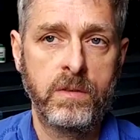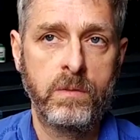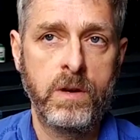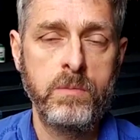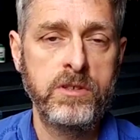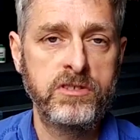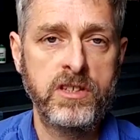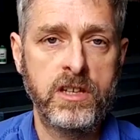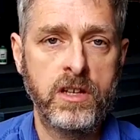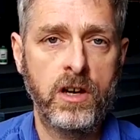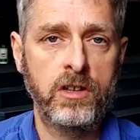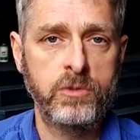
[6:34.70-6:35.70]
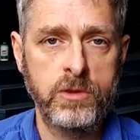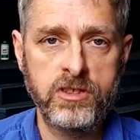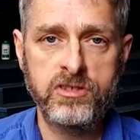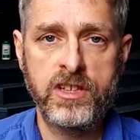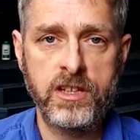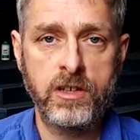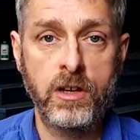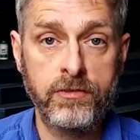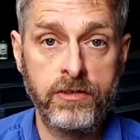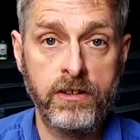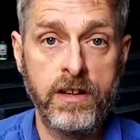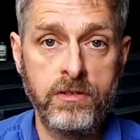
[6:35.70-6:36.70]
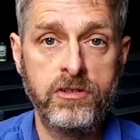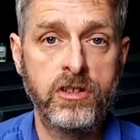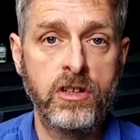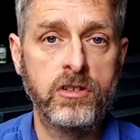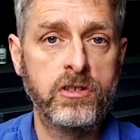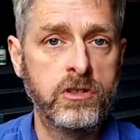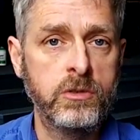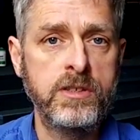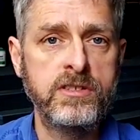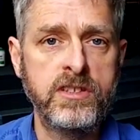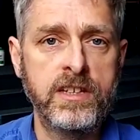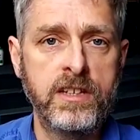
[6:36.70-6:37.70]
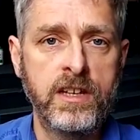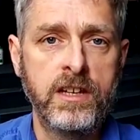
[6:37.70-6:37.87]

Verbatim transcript: When we seek God, do we just seek God for our own church or do we seek